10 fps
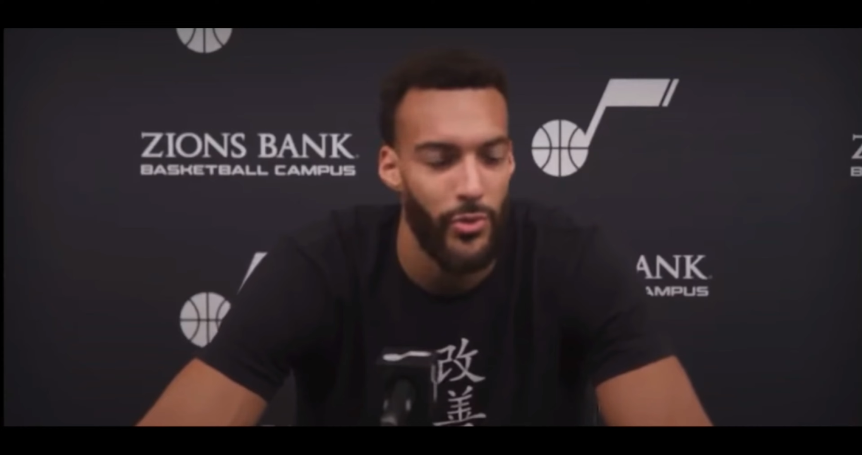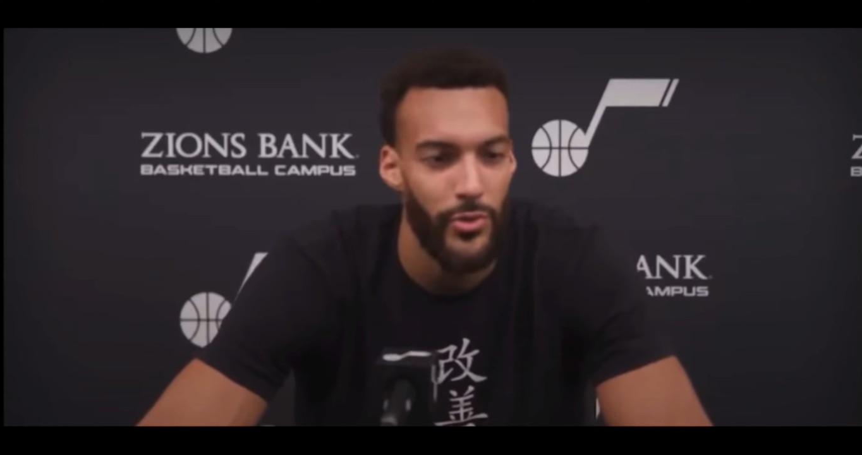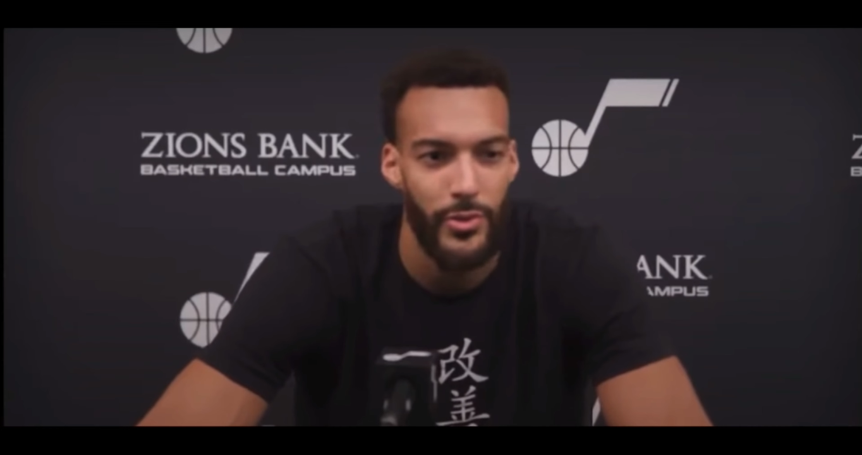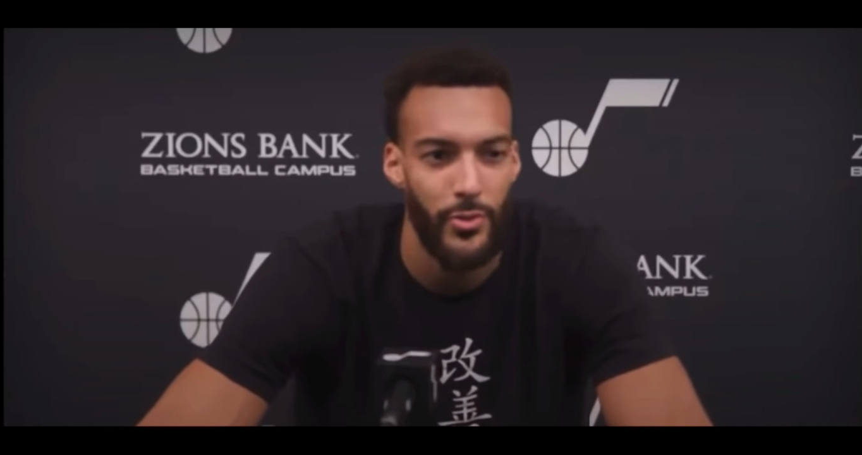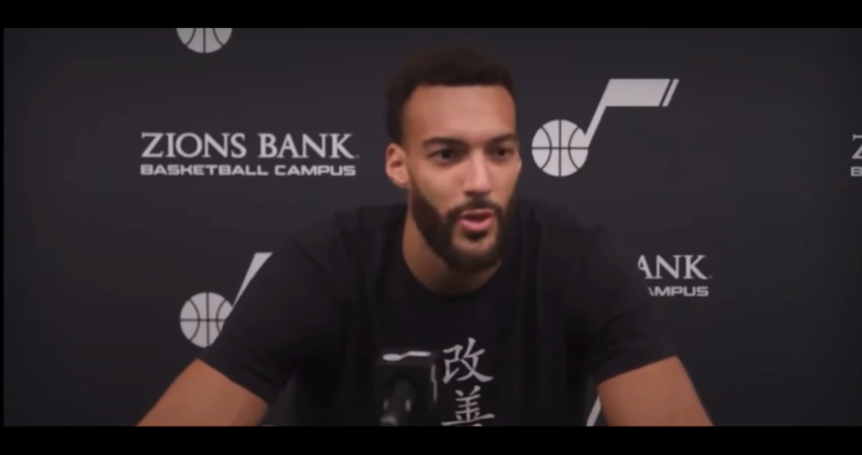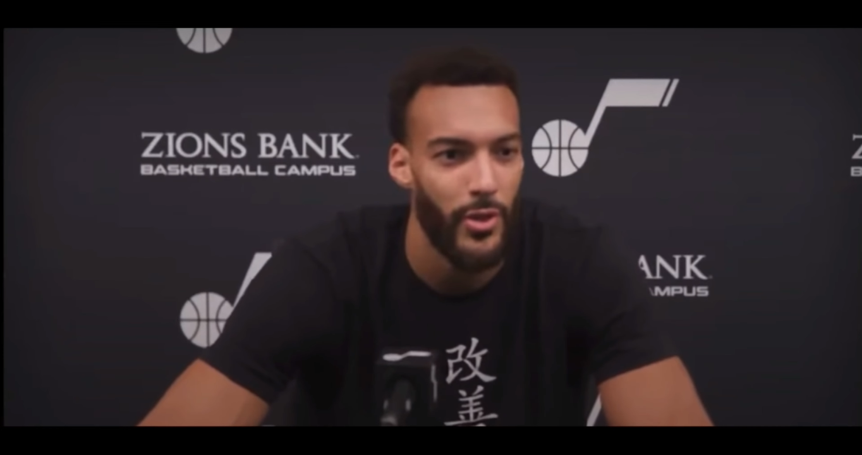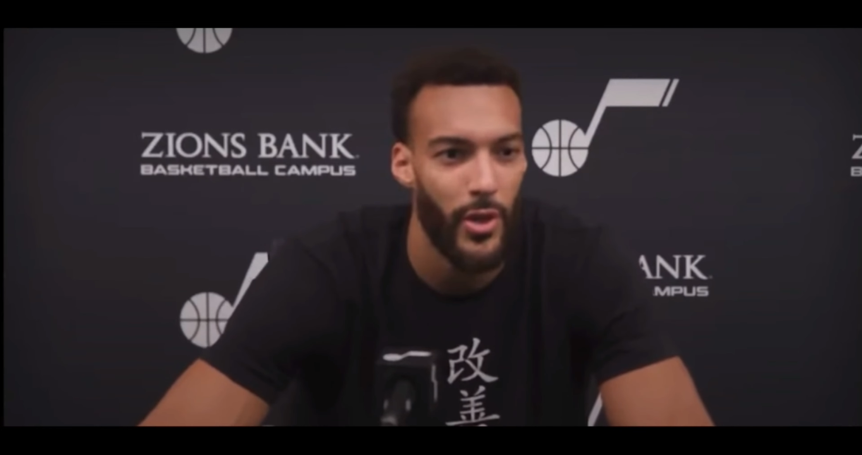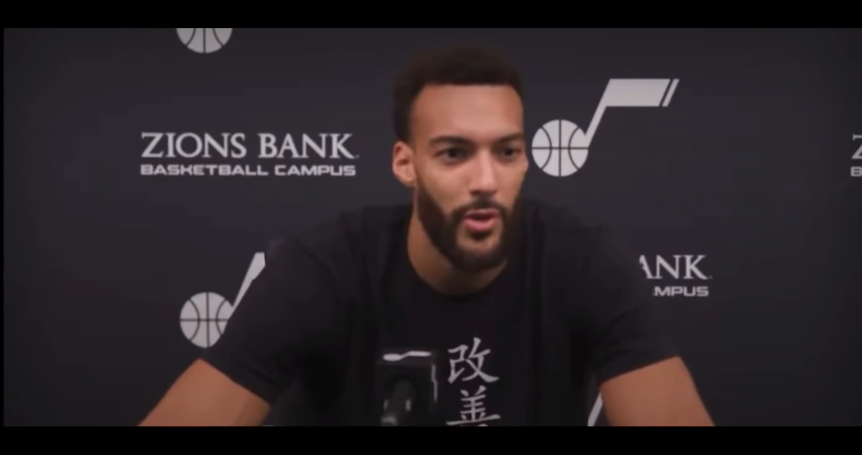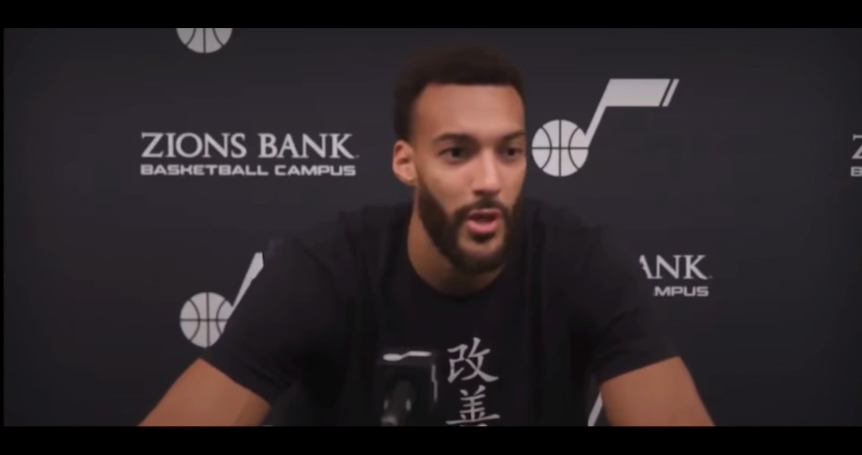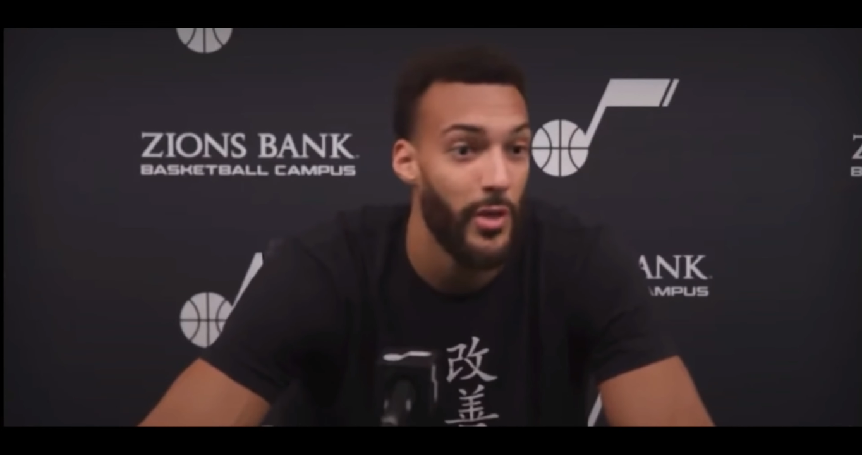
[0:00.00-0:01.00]
you don't need to talk
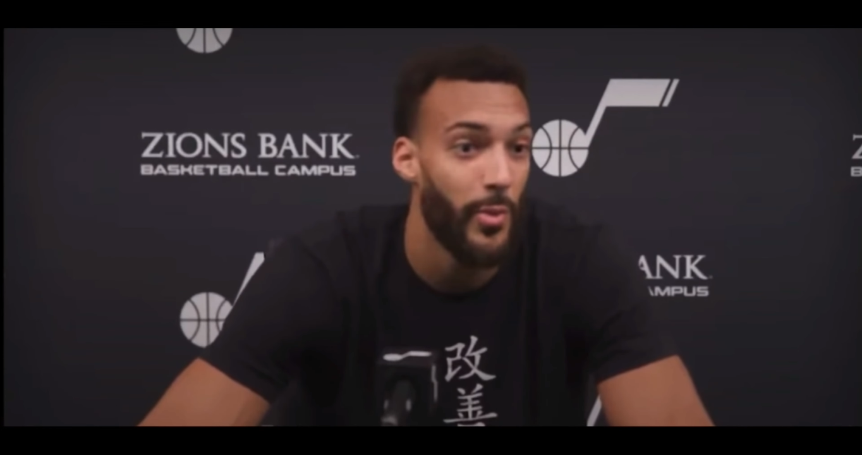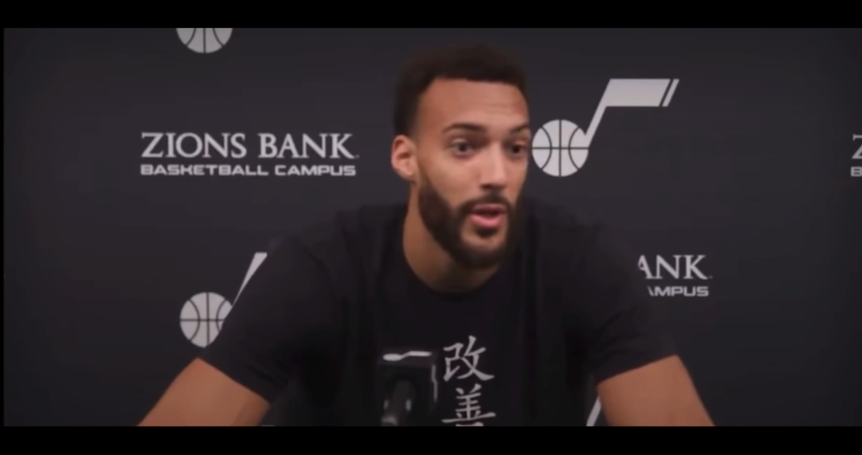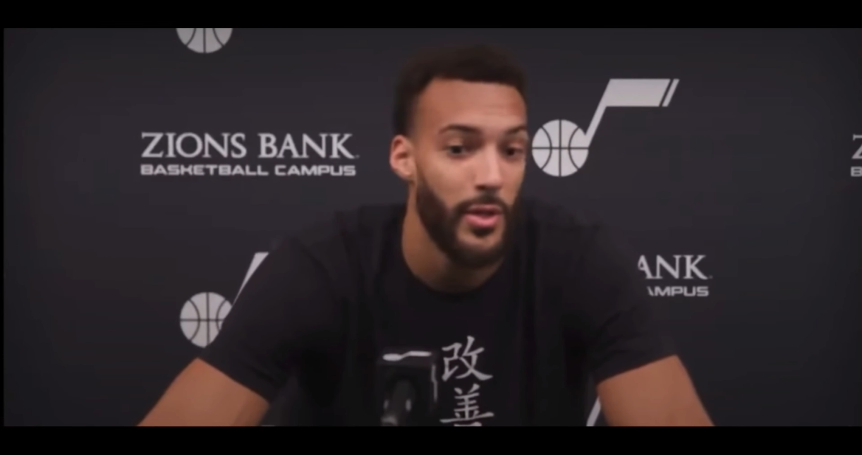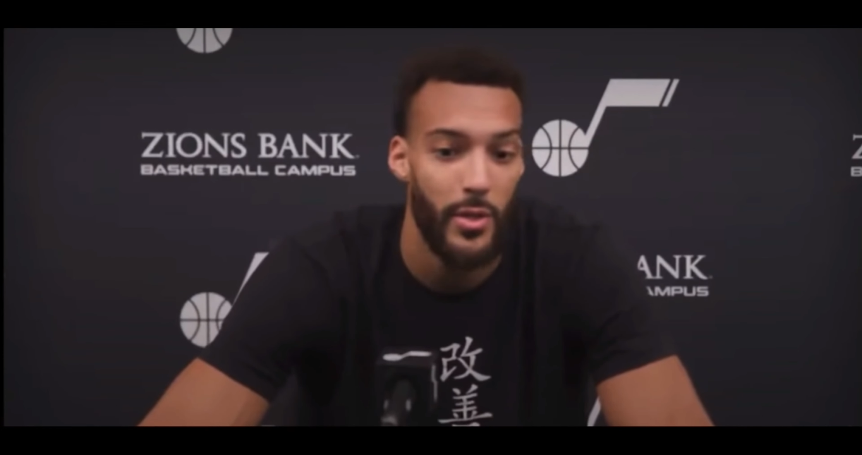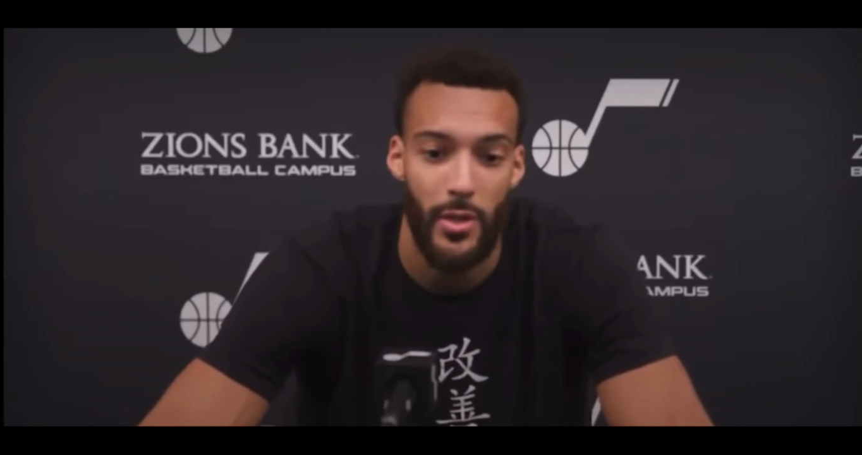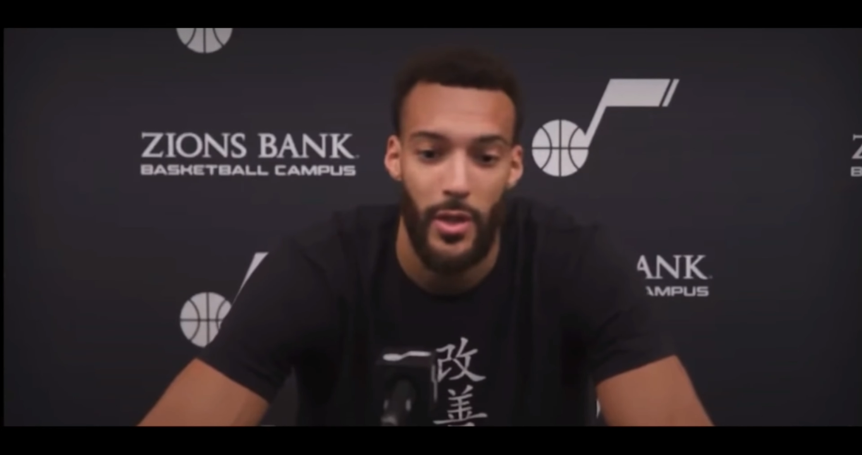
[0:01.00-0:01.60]
down on anybody.